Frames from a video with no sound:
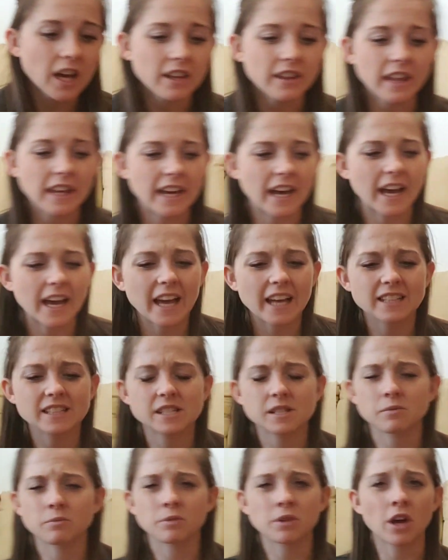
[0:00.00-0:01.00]
Like, I had
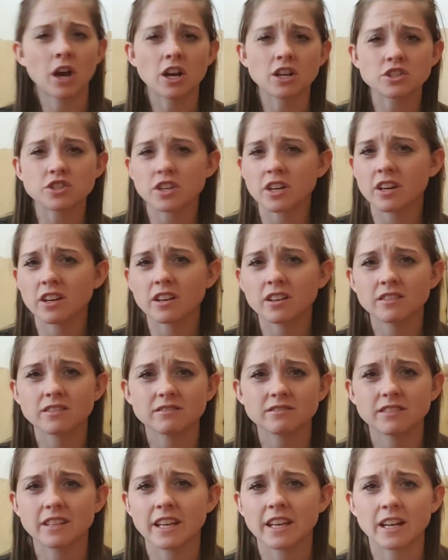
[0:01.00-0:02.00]
some nausea
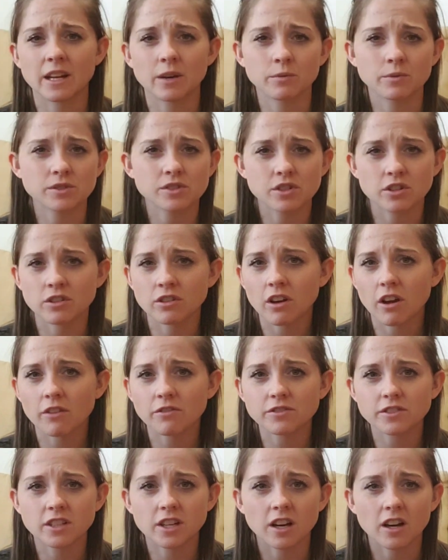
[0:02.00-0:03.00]
and I was turned
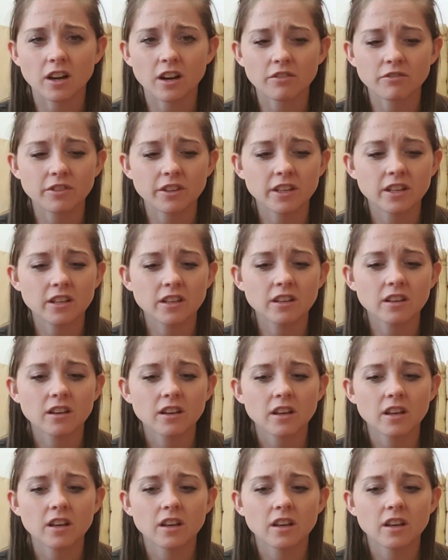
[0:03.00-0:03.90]
off to coffee.